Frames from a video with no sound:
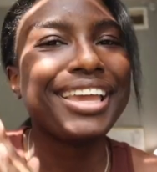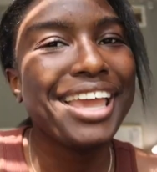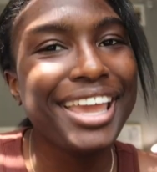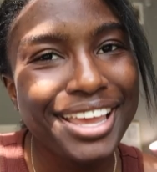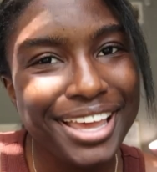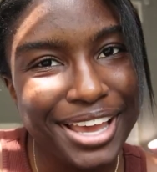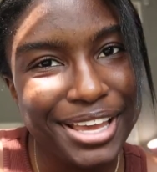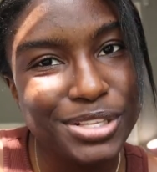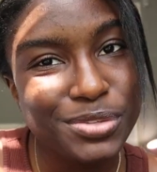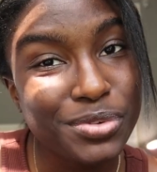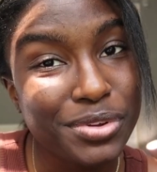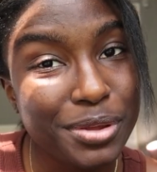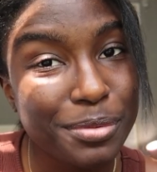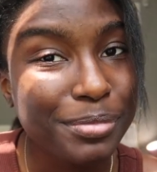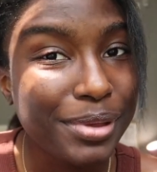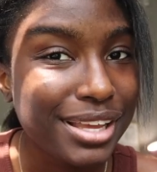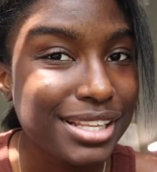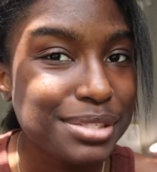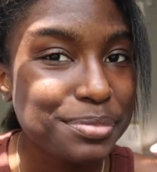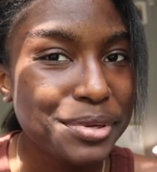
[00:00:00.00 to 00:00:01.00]
Hey guys, welcome
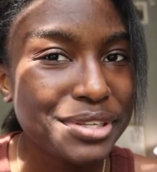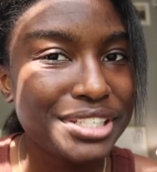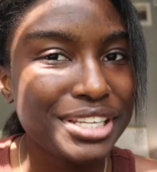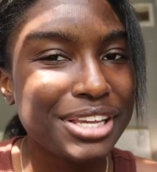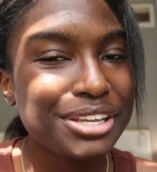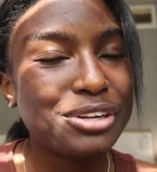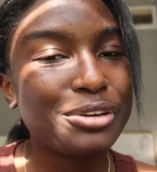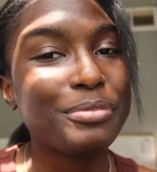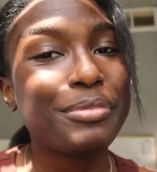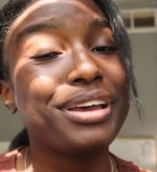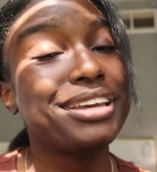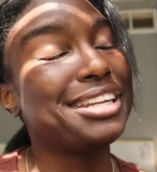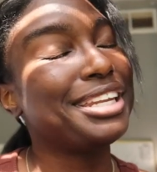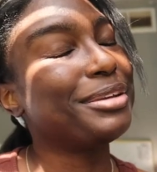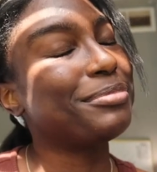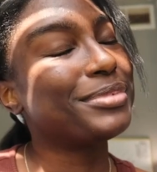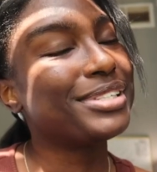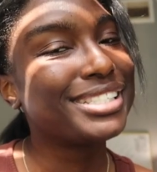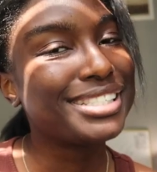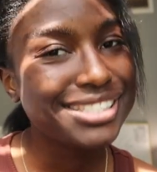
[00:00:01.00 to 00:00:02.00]
back to my channel. My
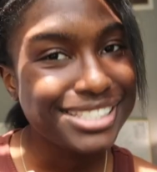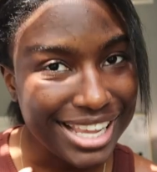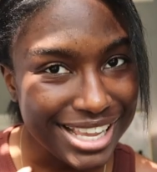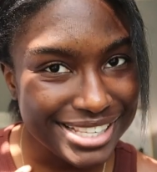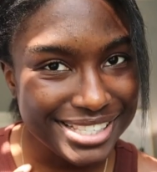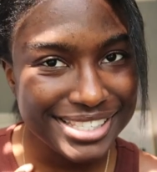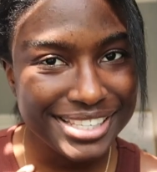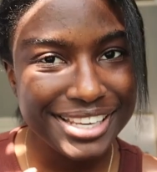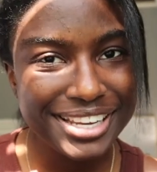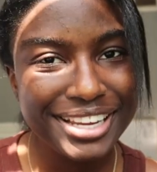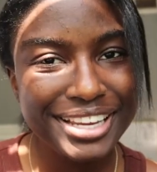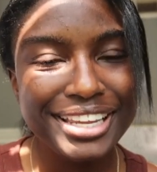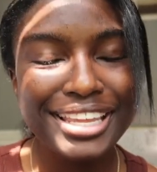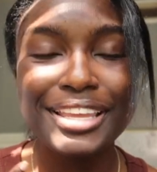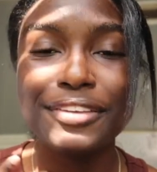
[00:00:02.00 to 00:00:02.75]
name is Destiny.